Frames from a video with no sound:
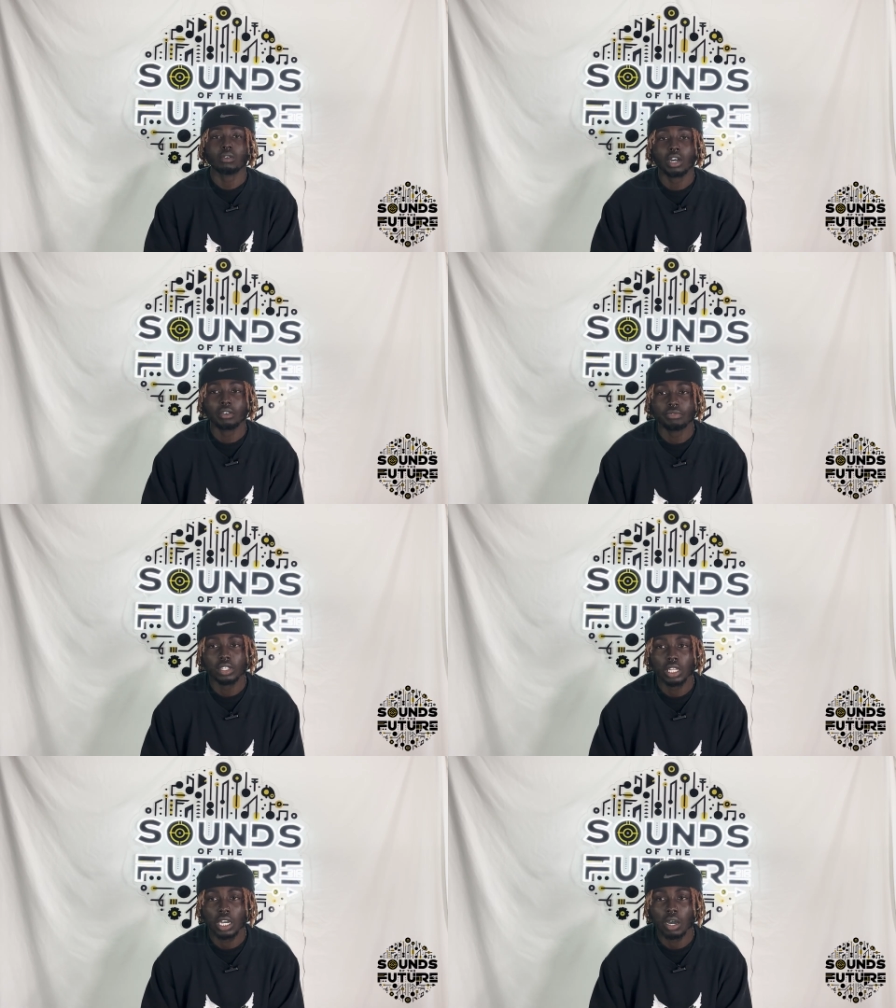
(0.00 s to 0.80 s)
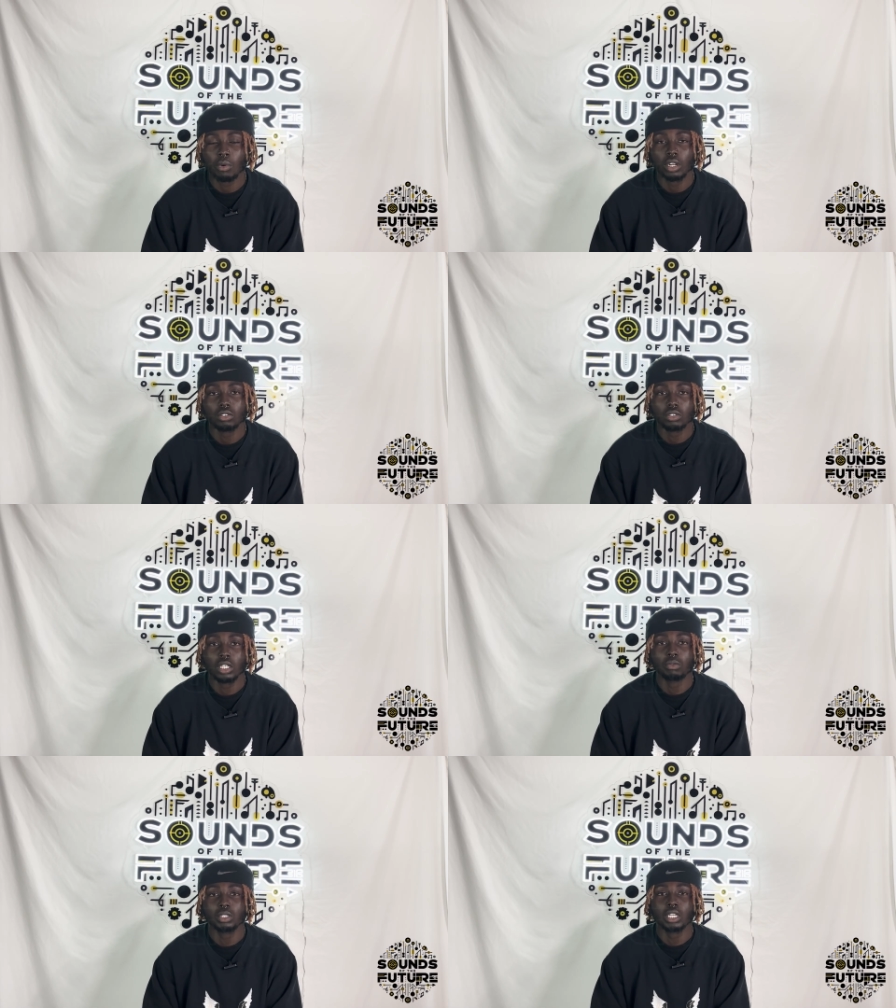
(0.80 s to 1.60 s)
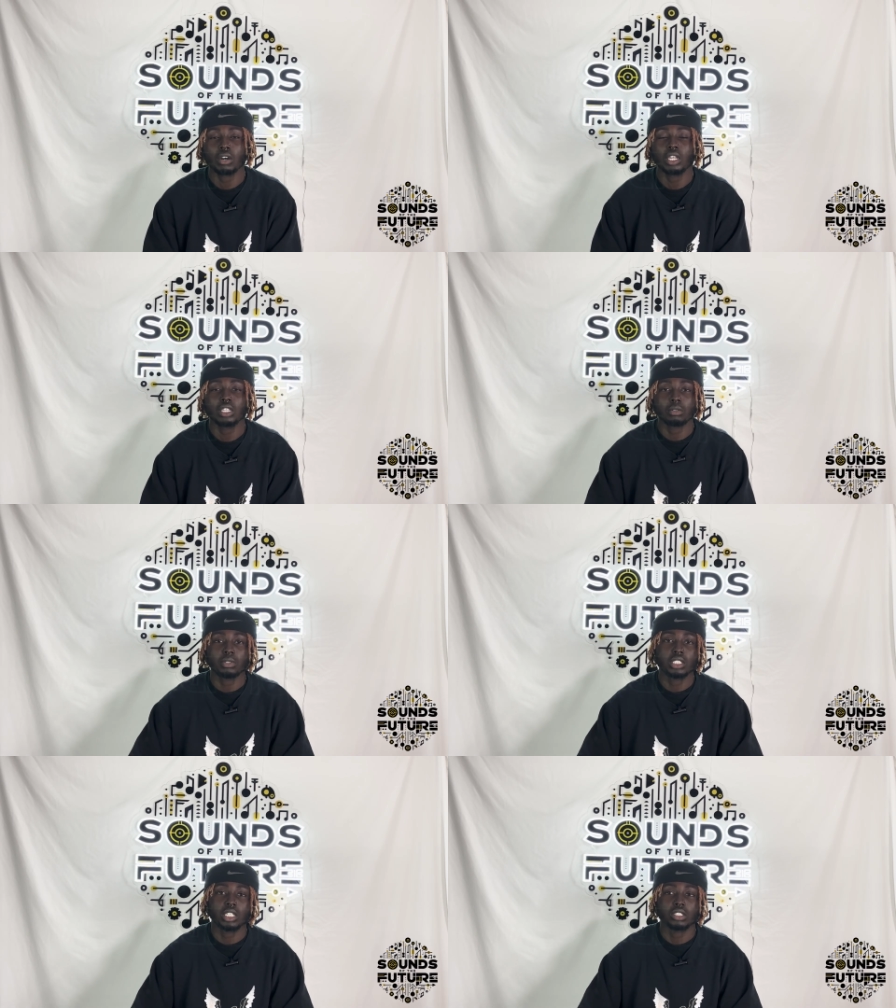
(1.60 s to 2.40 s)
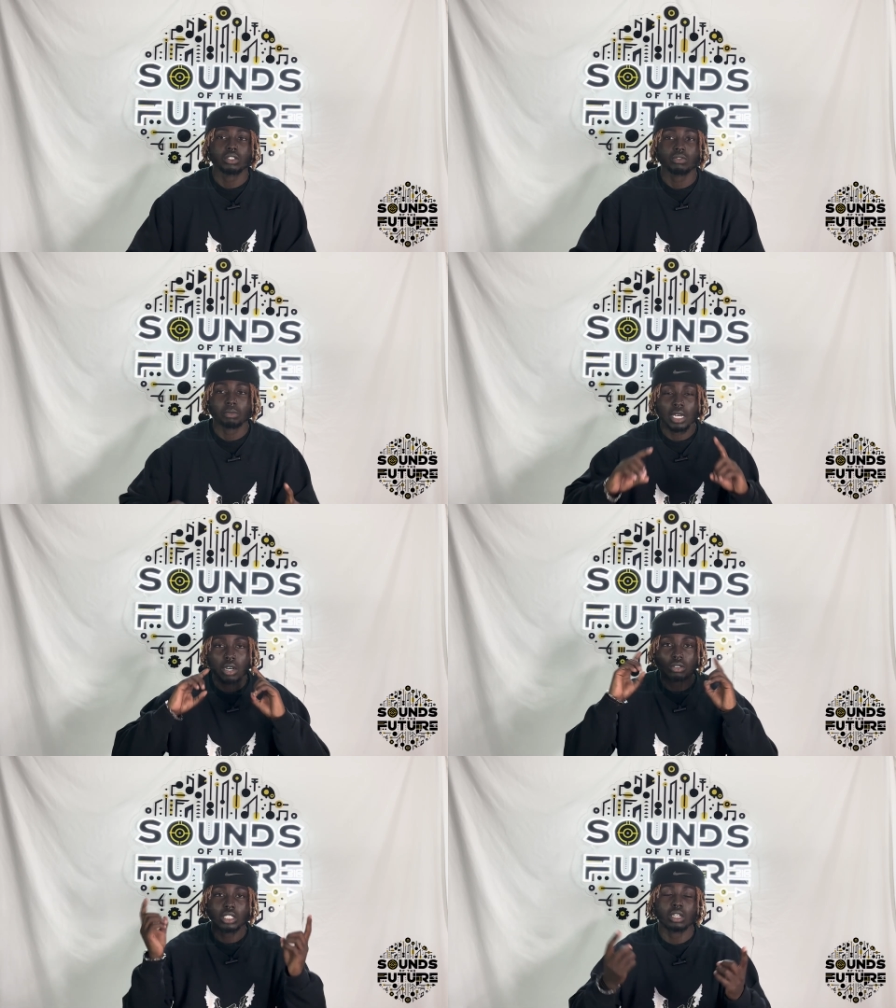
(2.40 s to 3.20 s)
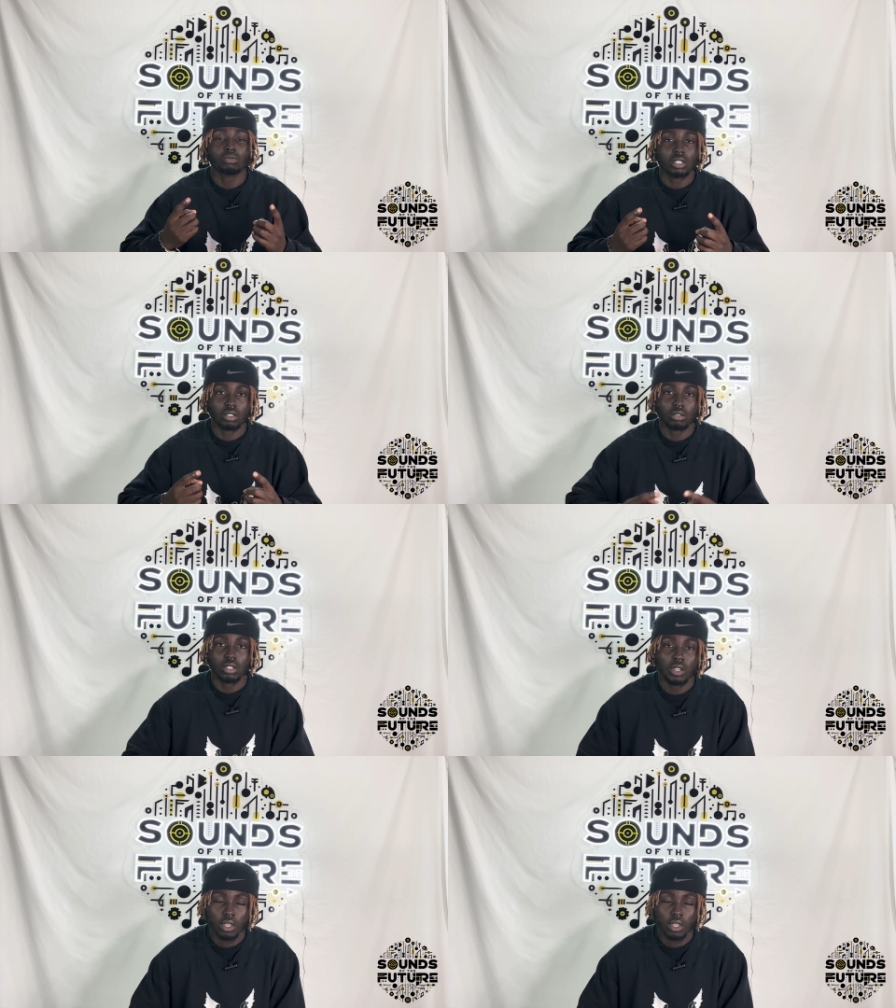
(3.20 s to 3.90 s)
I, I feel like I want to create without any limitations from the outside world.